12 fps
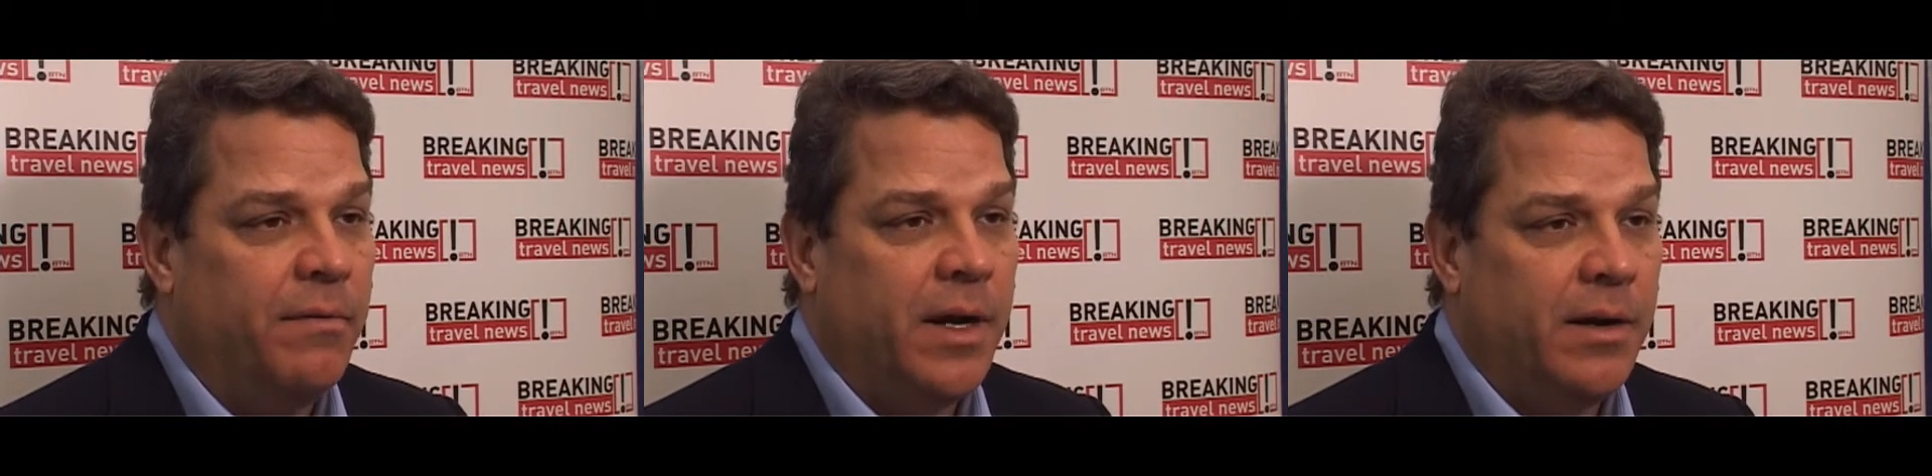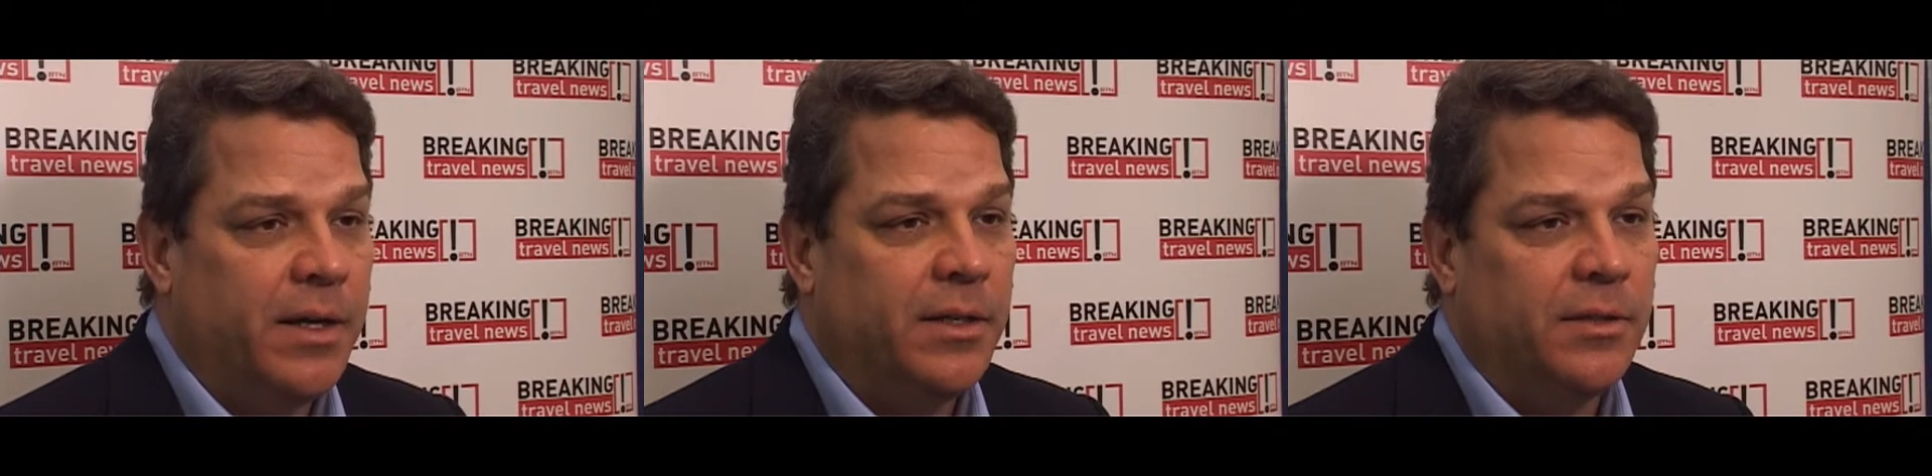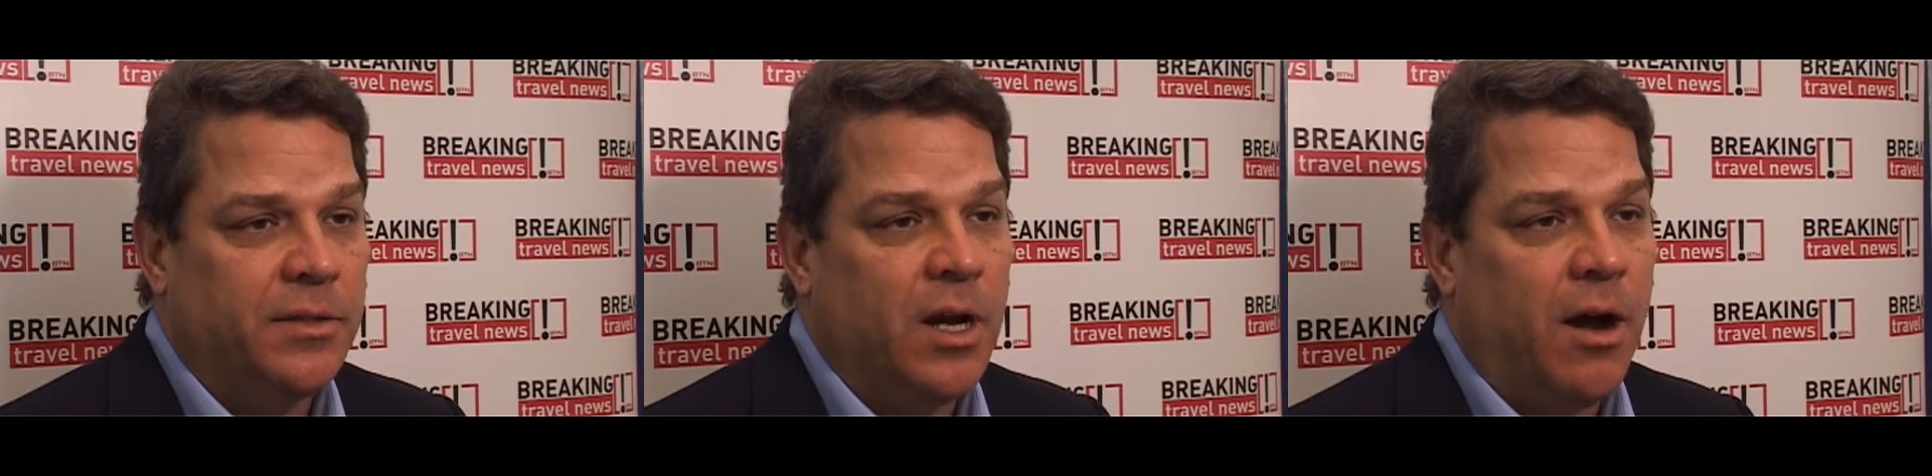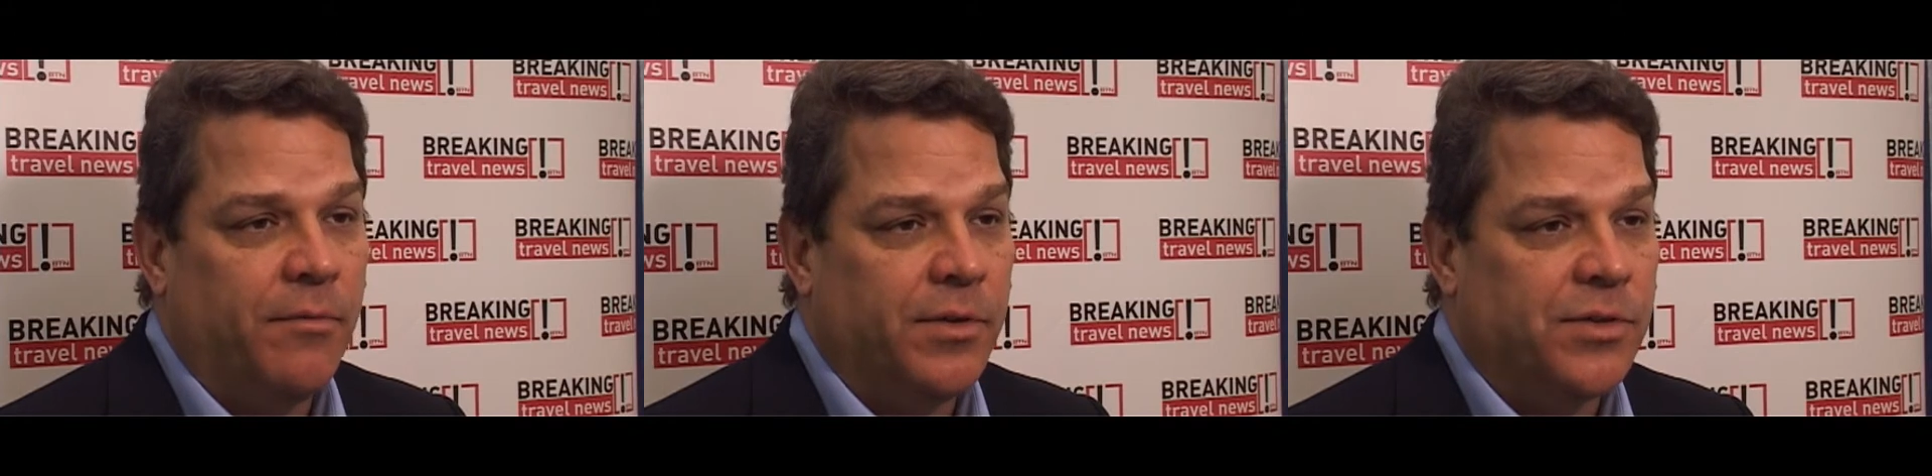very good
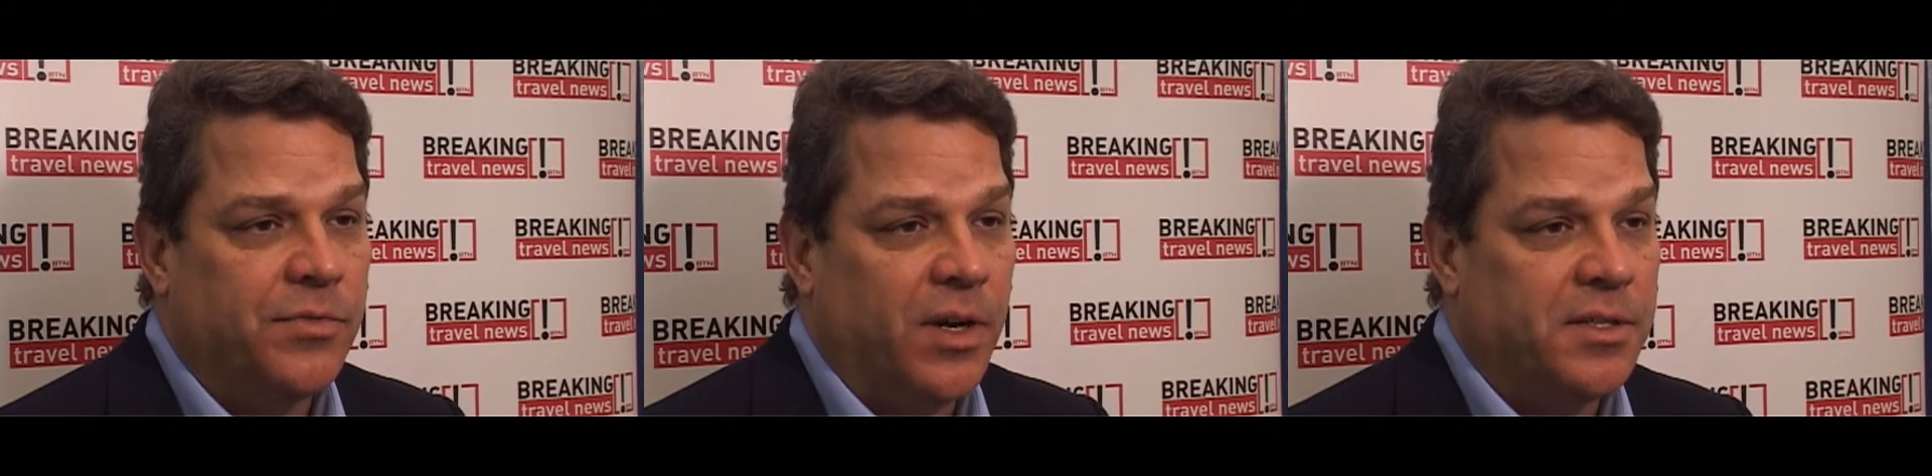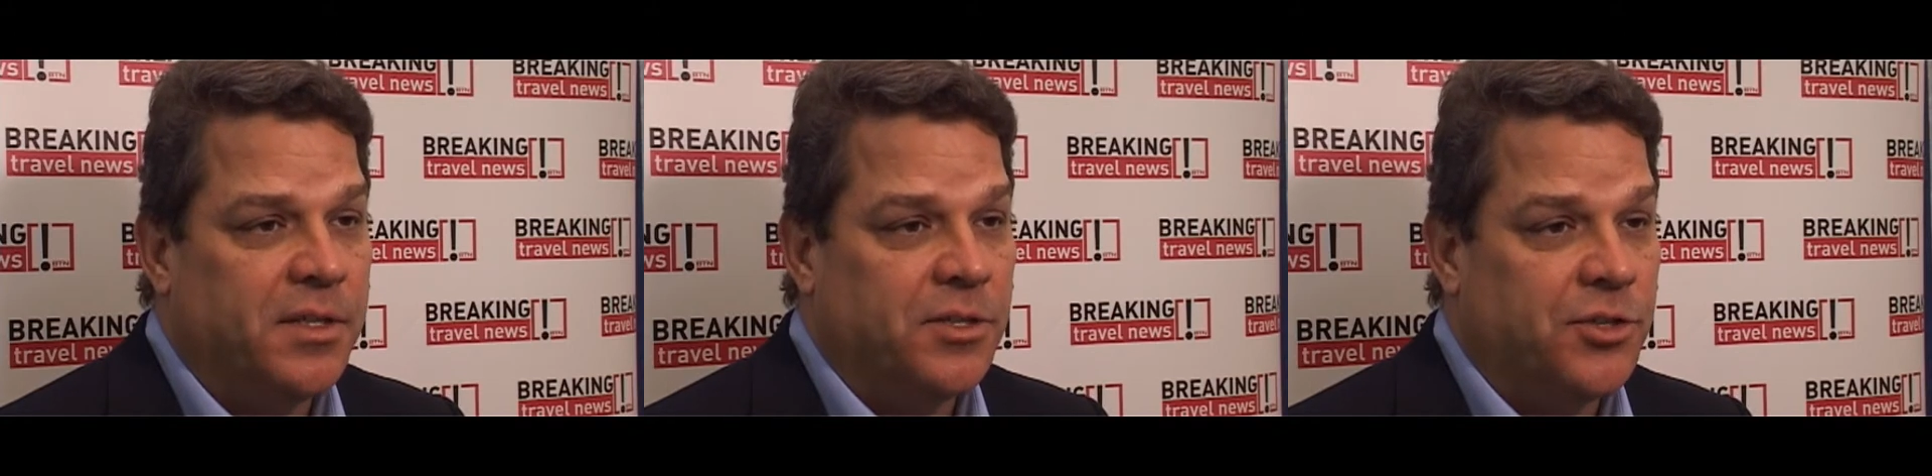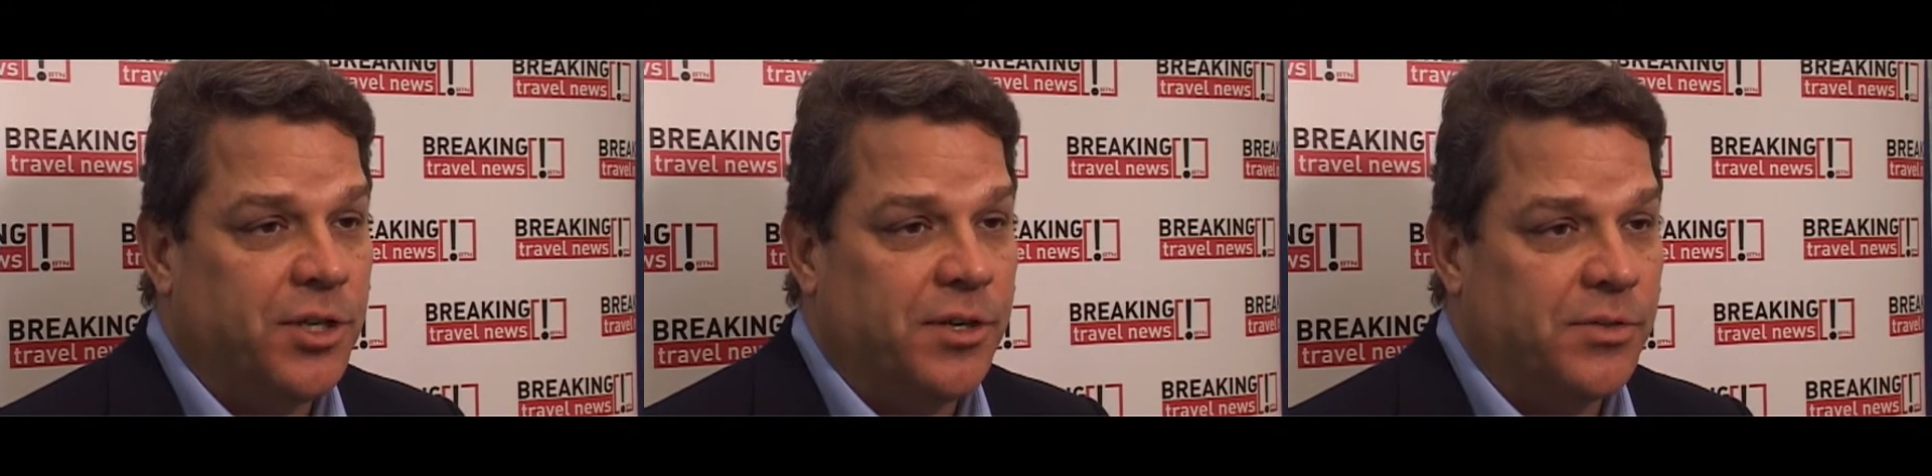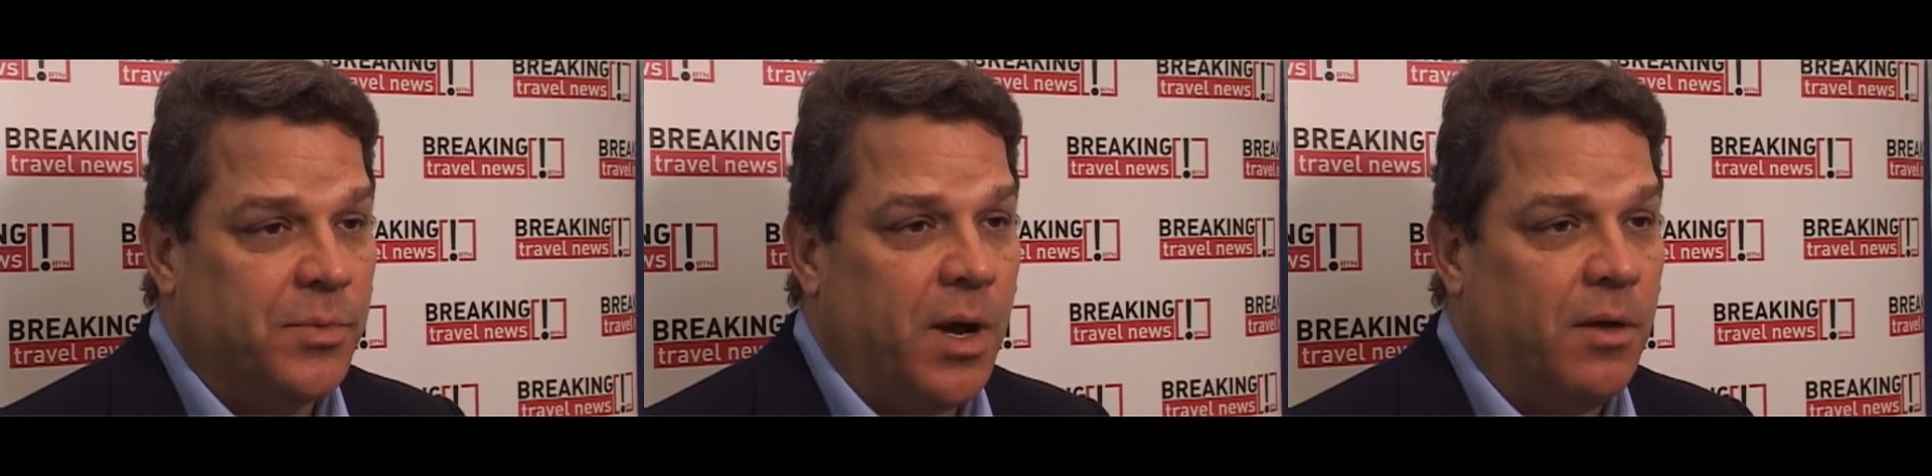conference for us this
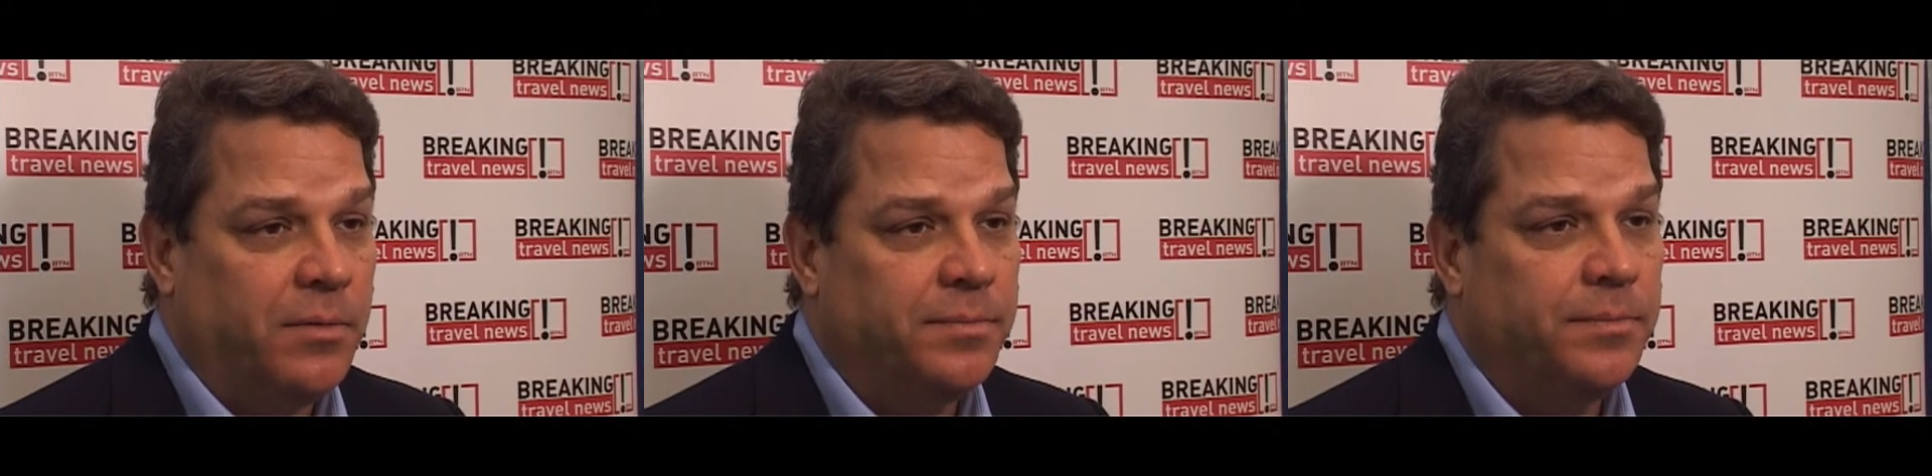year as well.